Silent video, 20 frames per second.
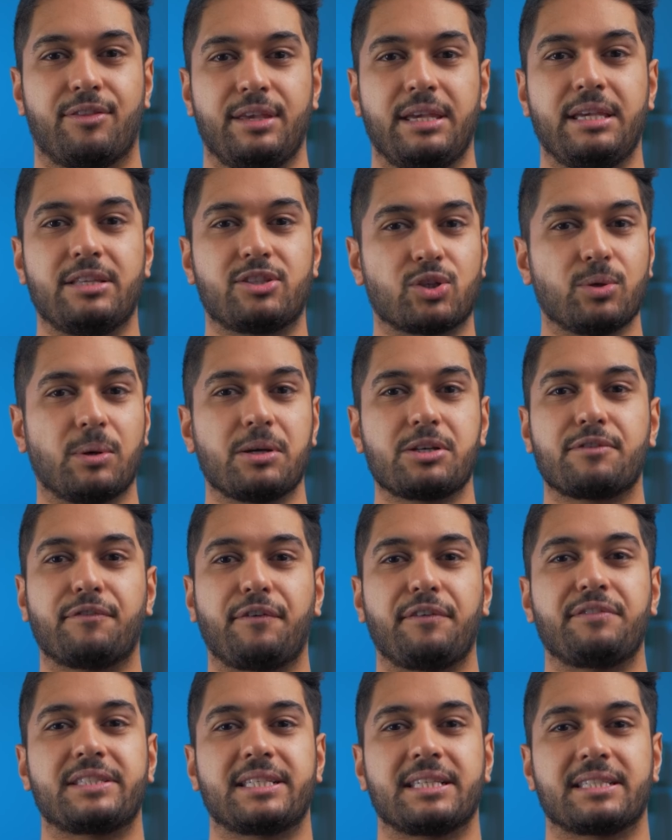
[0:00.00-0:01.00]
the
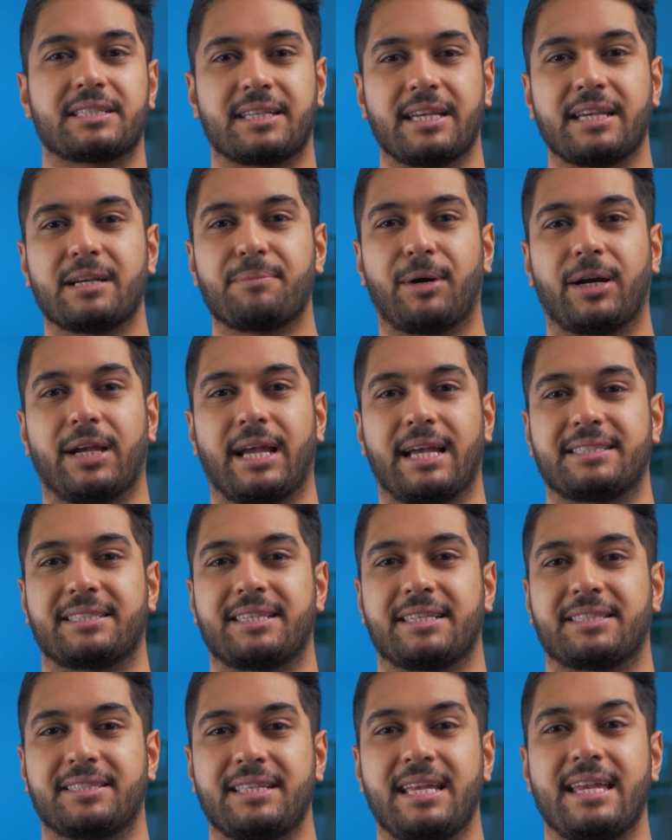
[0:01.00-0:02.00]
256 gigabyte
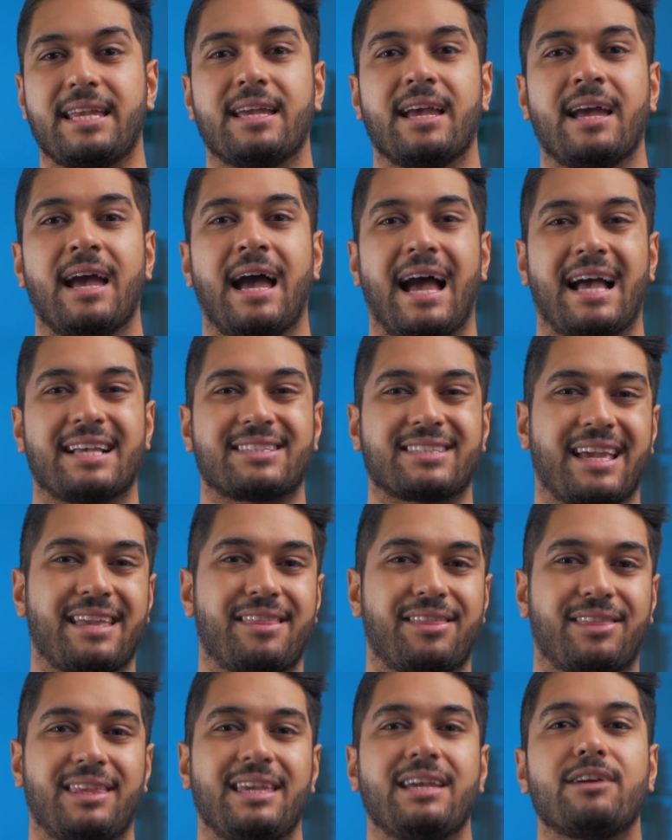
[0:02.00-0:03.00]
SSD has a
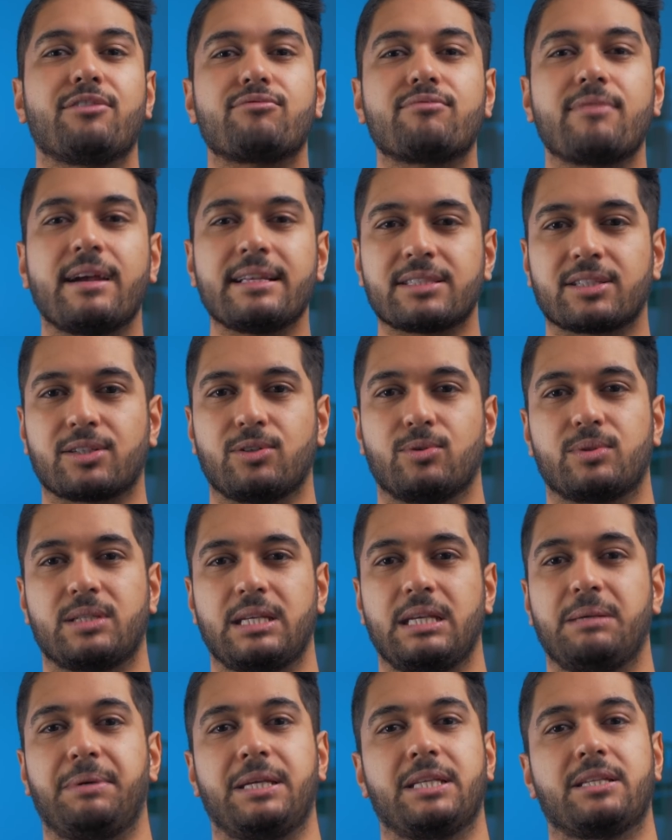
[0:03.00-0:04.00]
theoretical
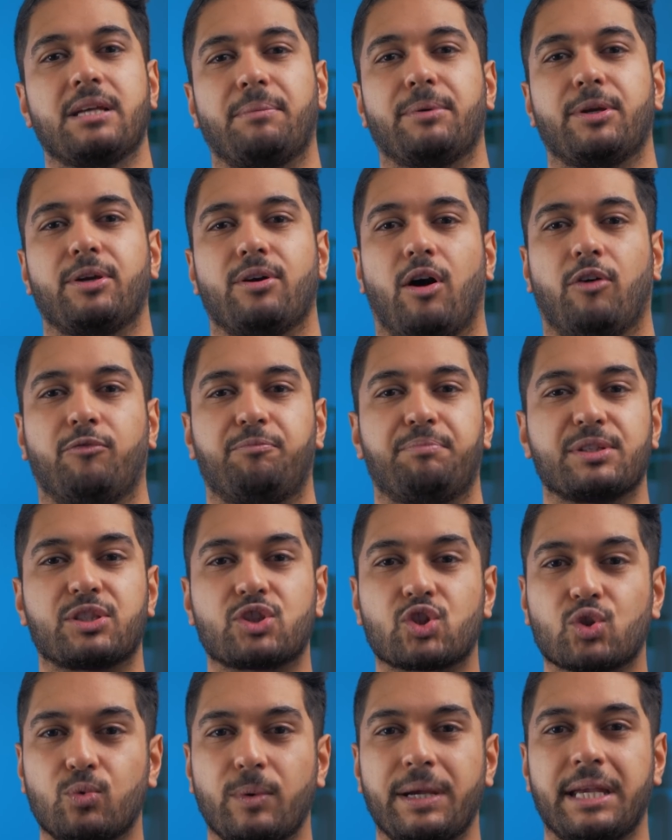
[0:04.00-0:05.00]
TBW of
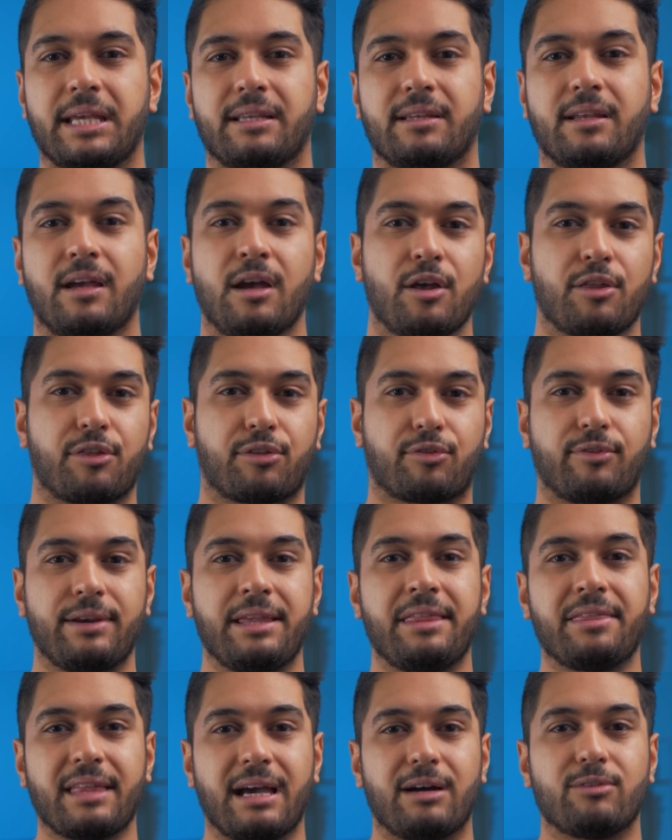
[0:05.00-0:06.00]
between
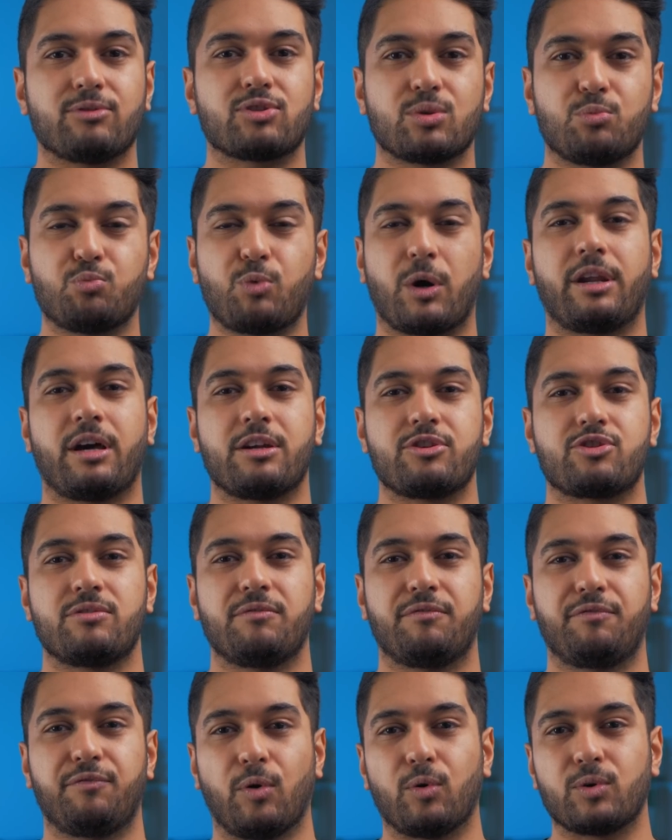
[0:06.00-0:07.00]
3140
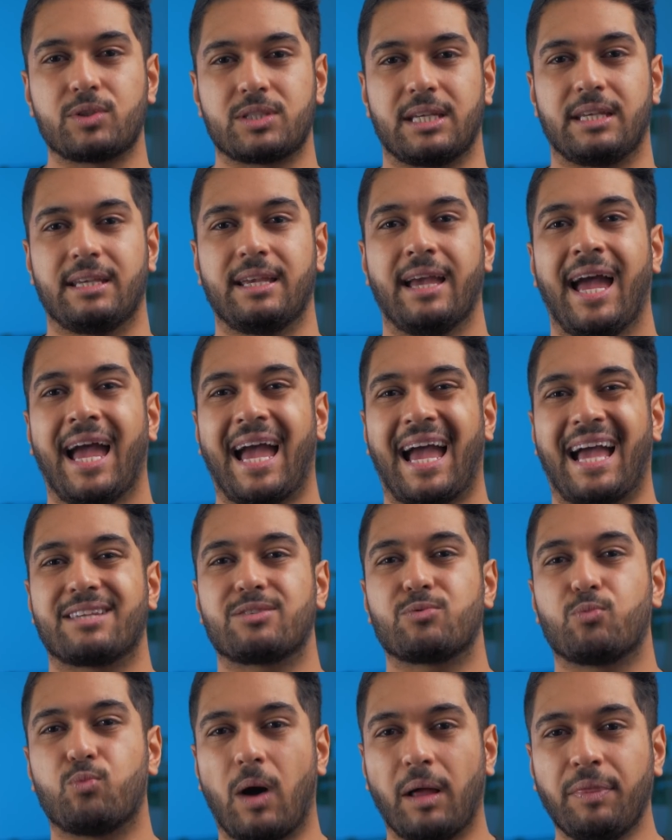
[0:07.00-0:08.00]
and
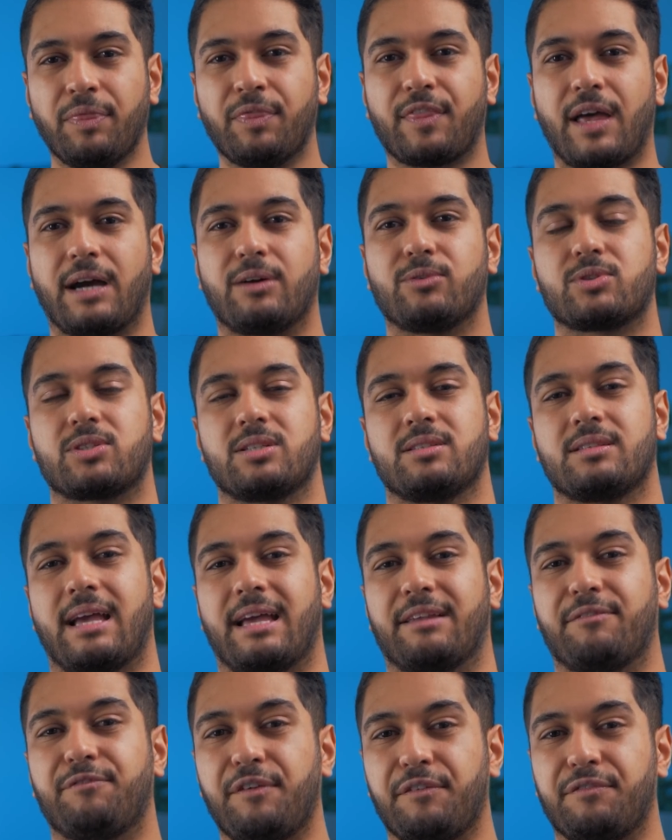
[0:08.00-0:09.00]

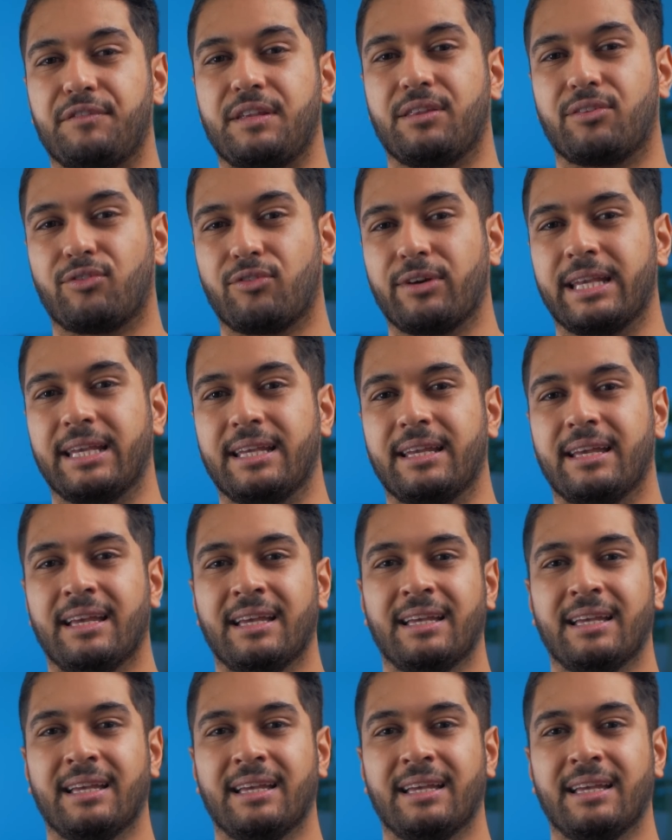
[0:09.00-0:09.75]
1053.